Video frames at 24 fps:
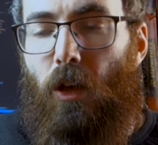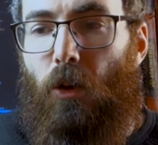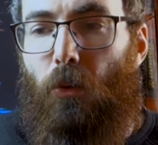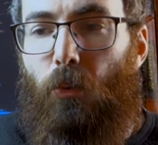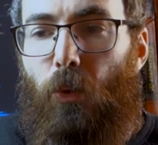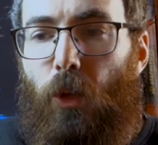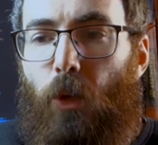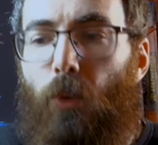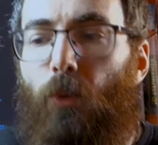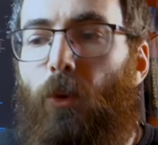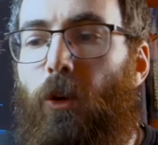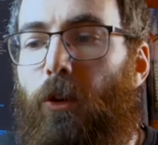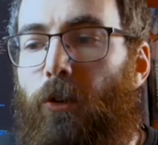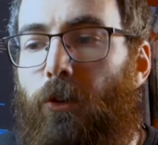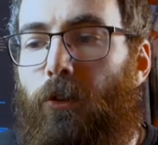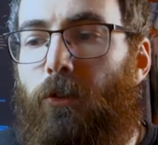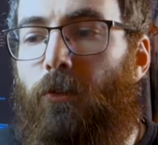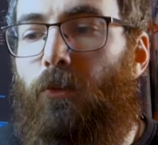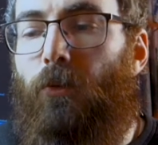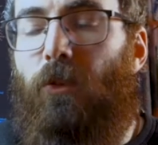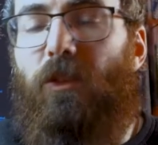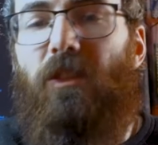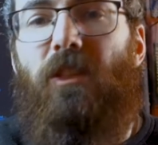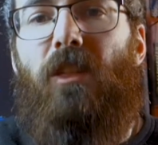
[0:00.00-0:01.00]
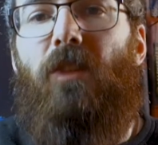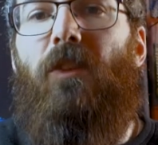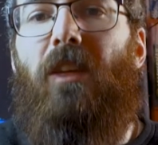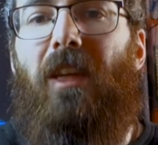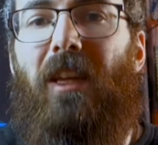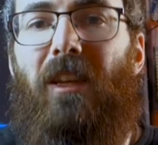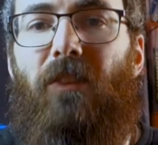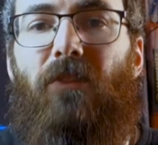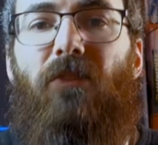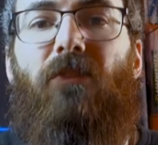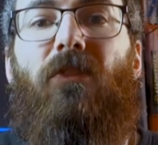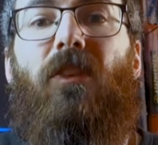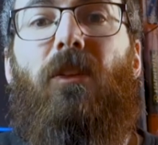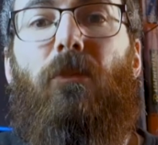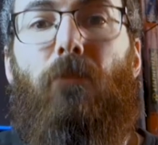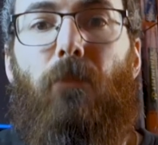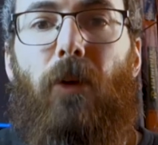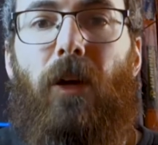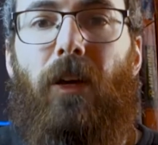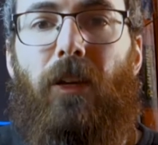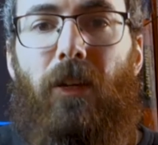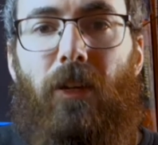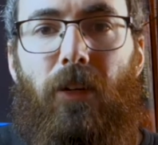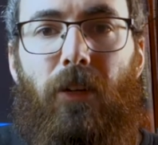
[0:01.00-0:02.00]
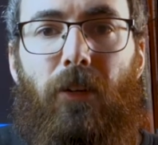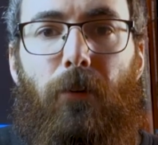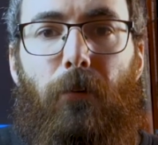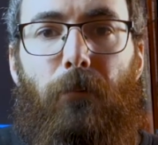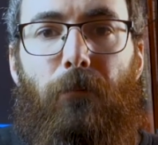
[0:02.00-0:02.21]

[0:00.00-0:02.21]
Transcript: we weren't receiving any feedback.